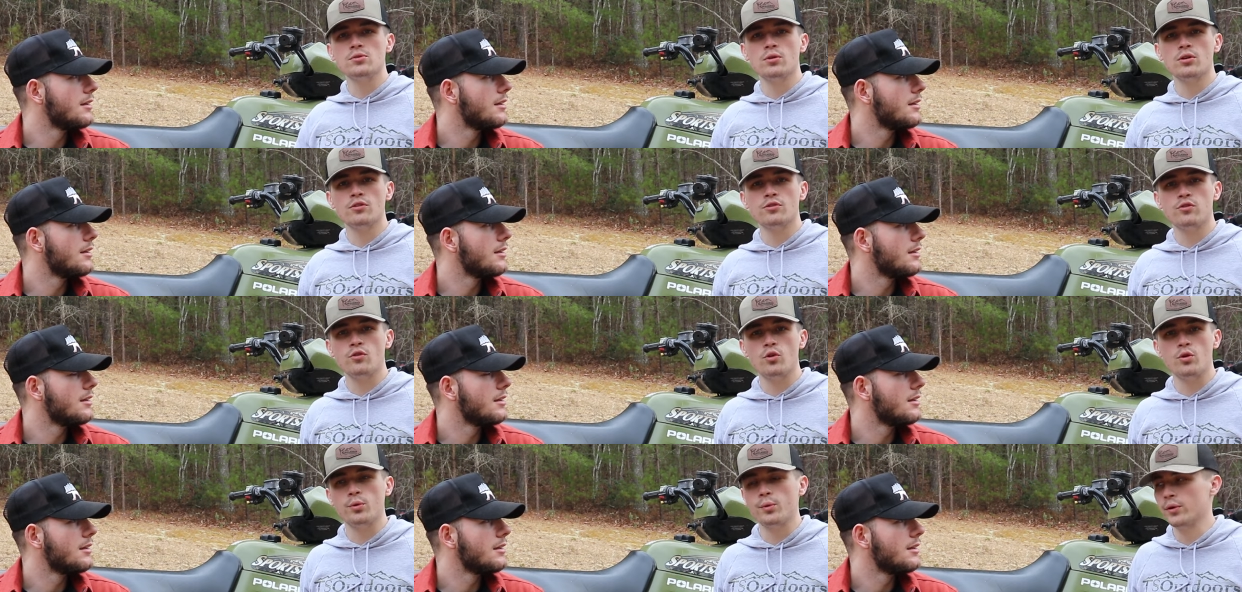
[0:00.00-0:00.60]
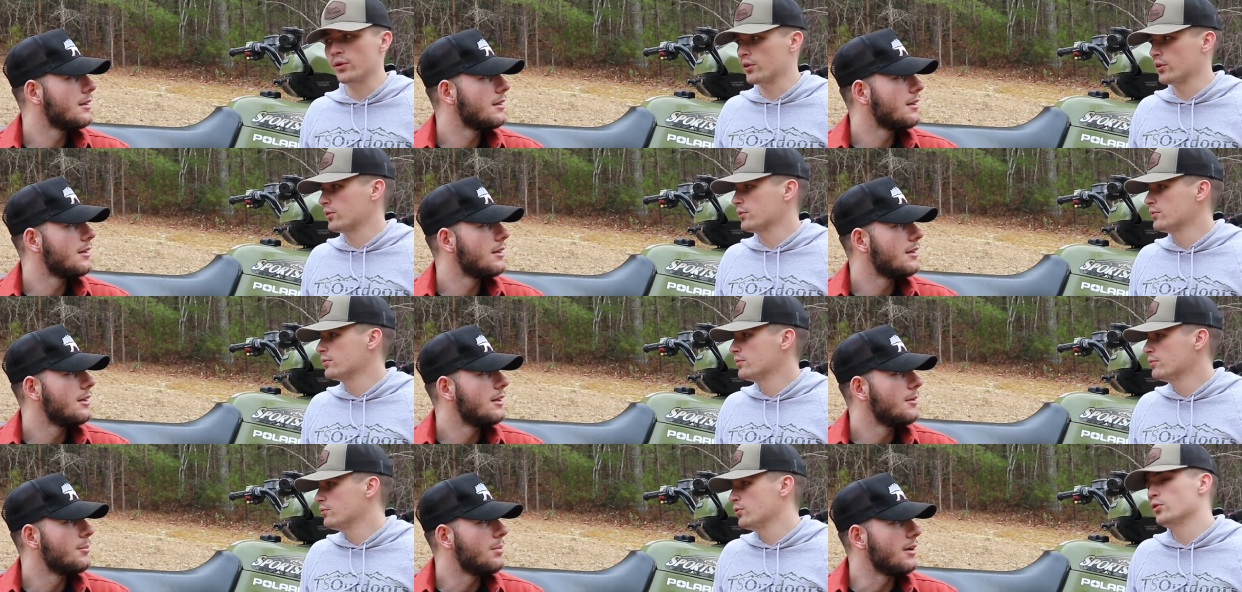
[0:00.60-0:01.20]
Speaker 1: you want a four wheeler.
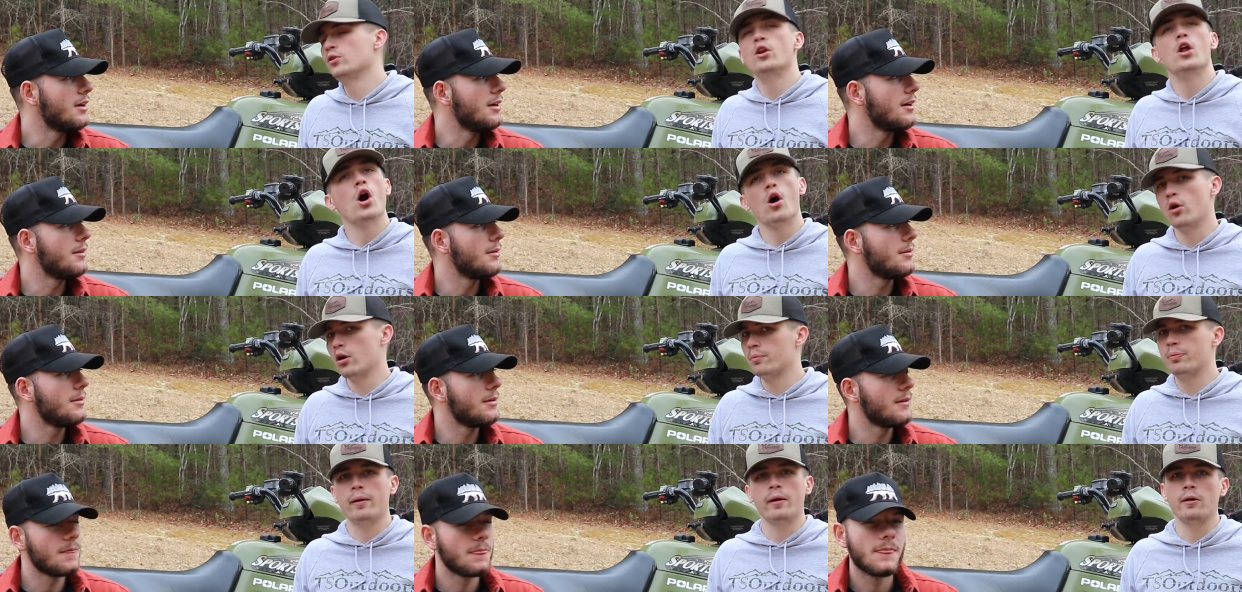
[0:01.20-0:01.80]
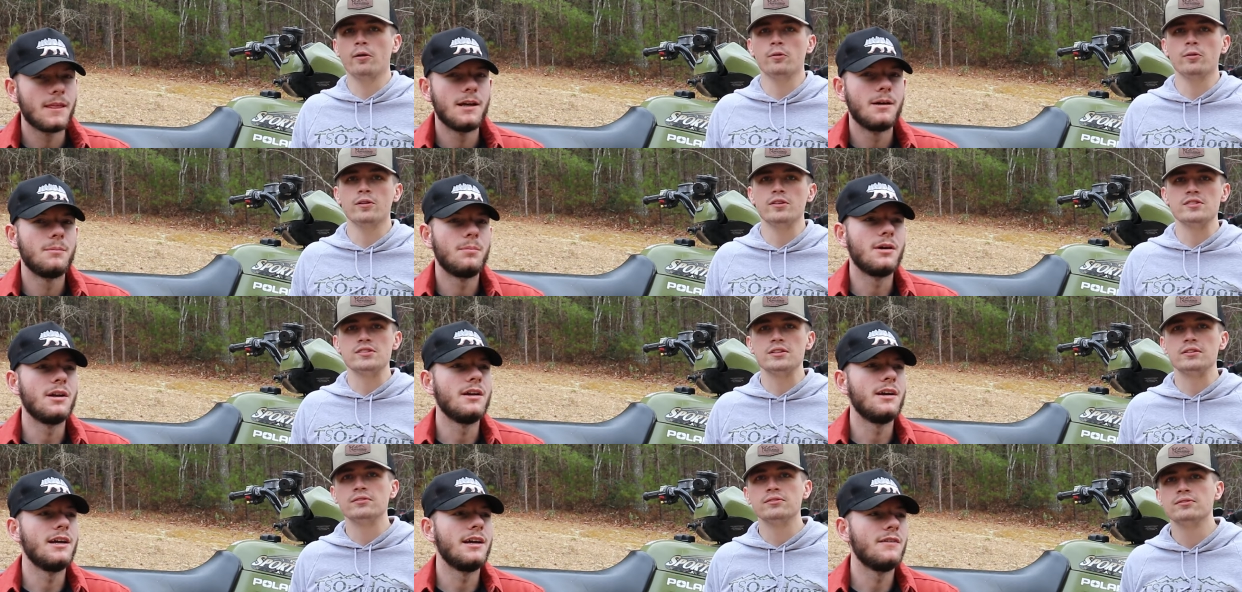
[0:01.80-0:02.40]
Speaker 2: For but, no apparent reason.
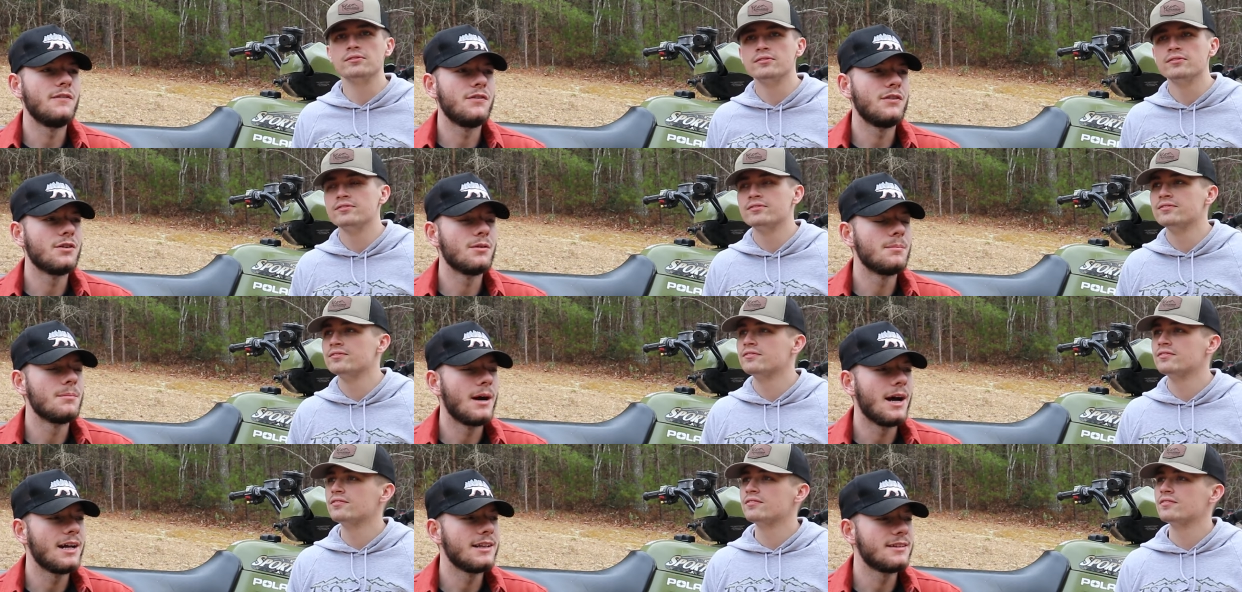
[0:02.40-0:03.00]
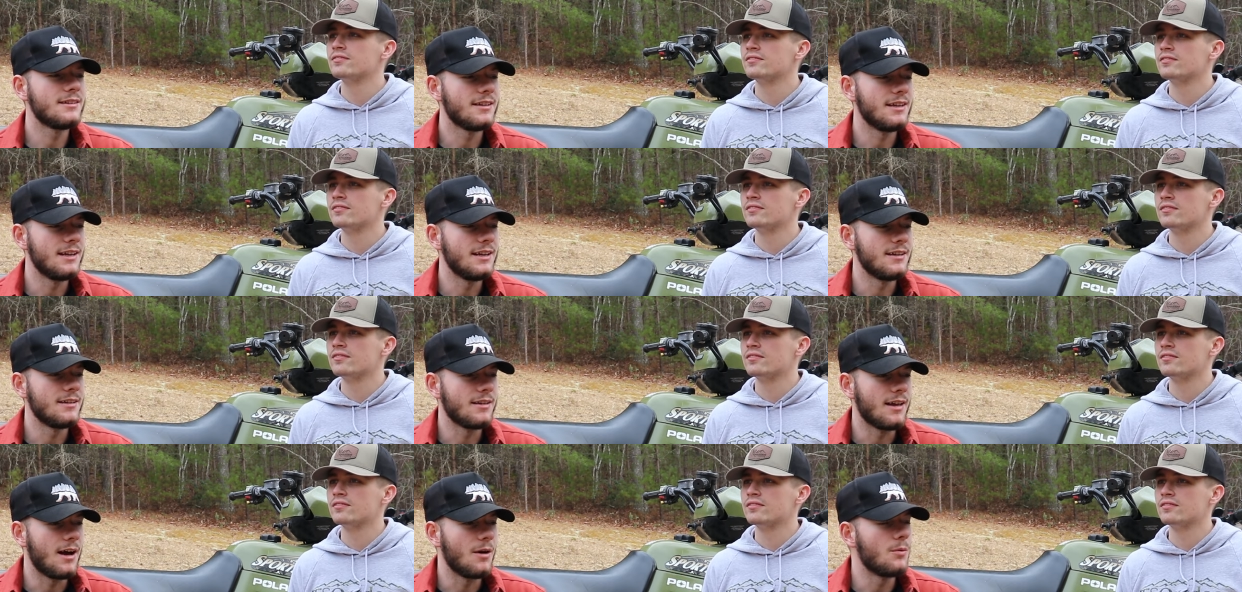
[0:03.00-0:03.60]
But if your mindset
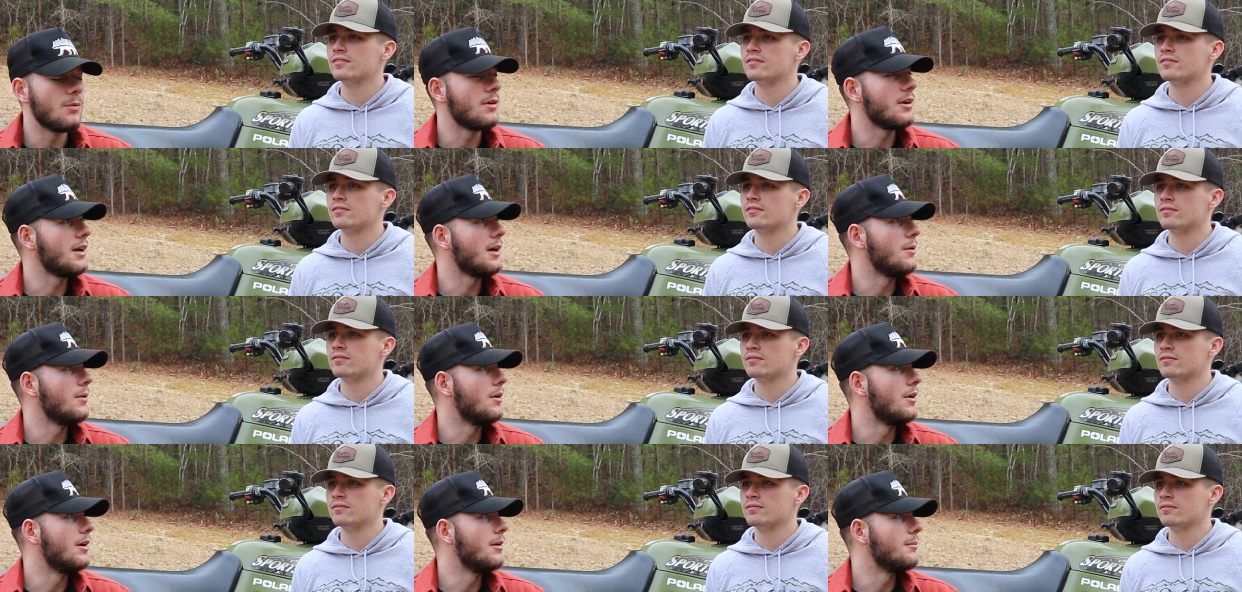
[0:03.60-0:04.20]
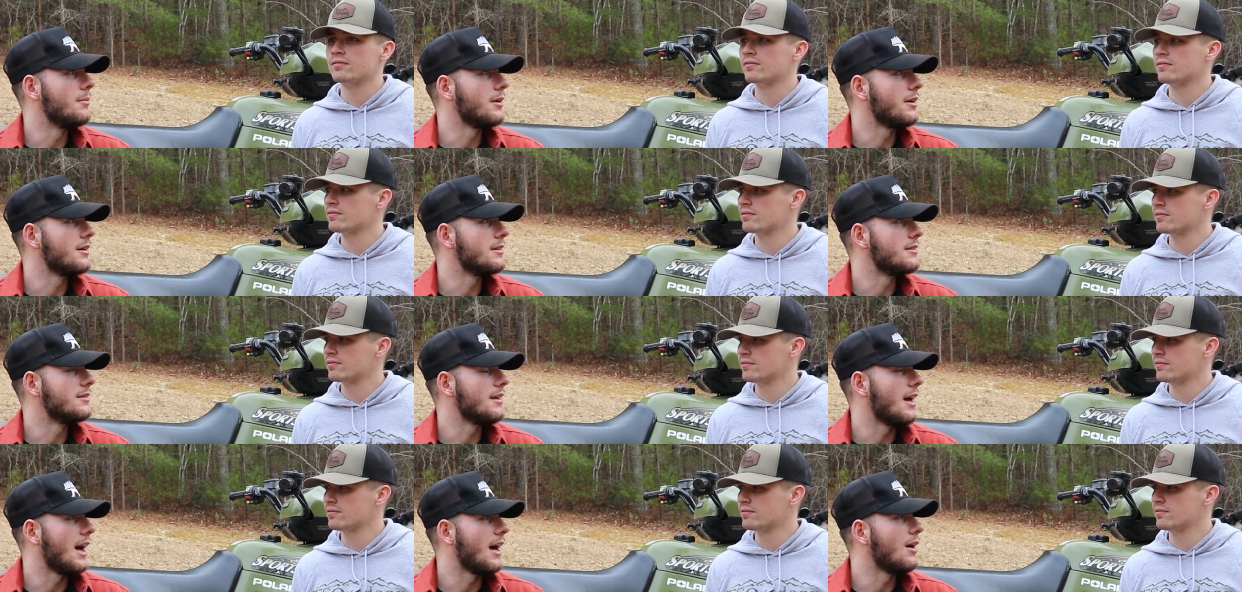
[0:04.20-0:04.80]
is, I want to go hunt
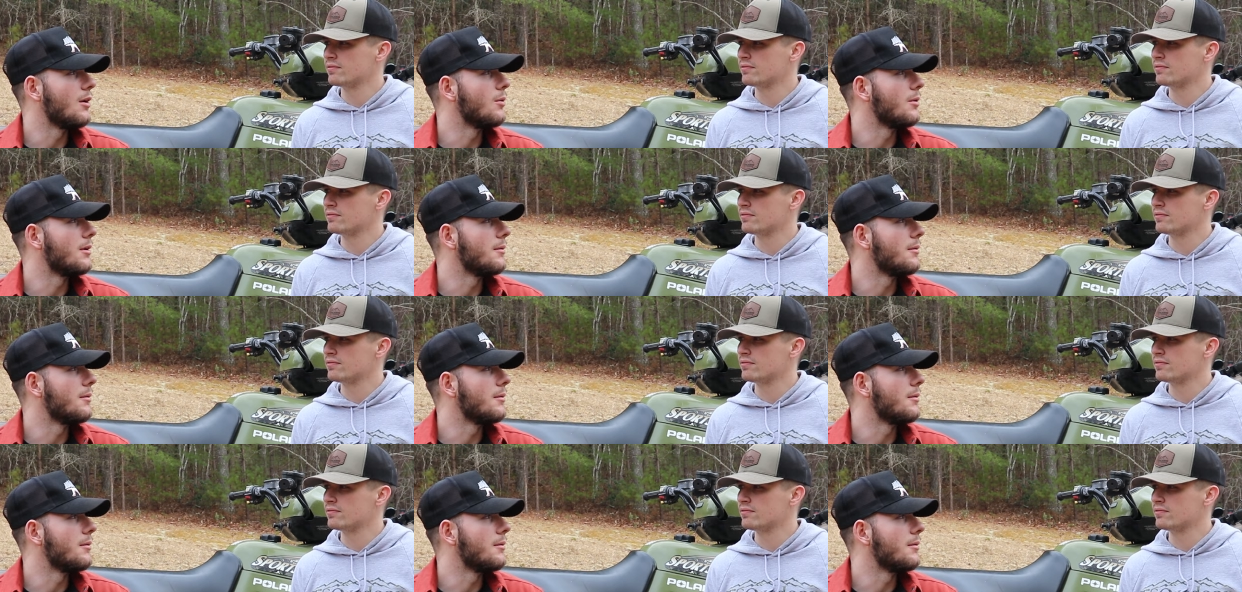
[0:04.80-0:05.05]
because I don't